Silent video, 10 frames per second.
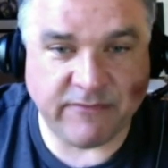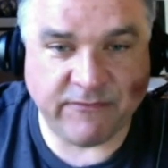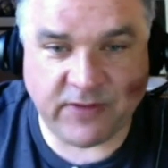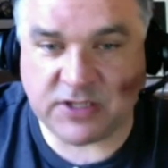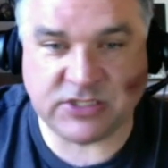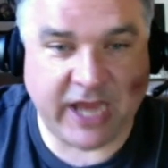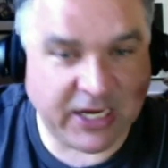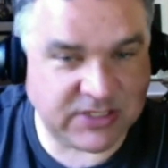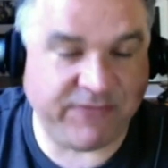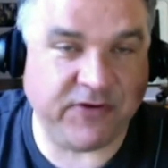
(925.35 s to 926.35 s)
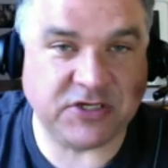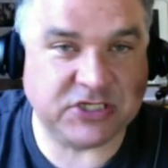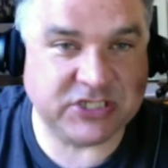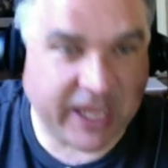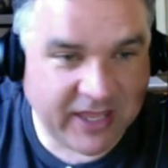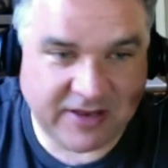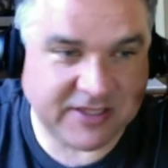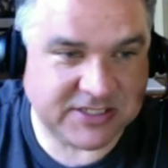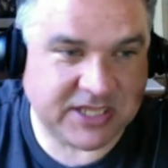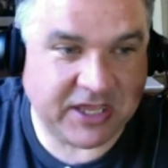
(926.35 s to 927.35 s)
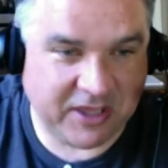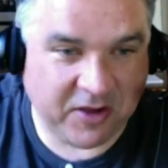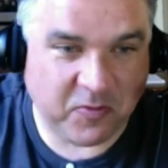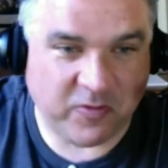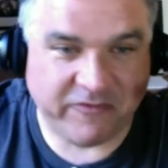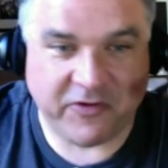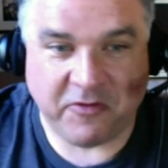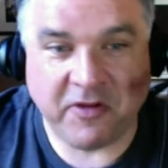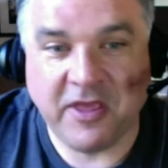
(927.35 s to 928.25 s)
finished second to the Cy Young Award vote.